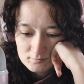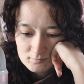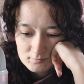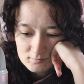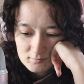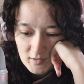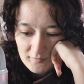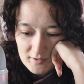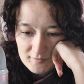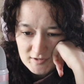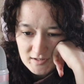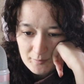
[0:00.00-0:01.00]
I've
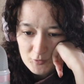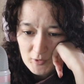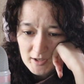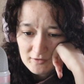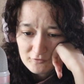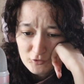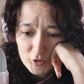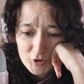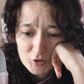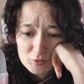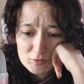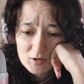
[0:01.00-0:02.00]
never stopped waiting for
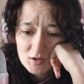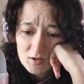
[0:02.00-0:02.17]
you.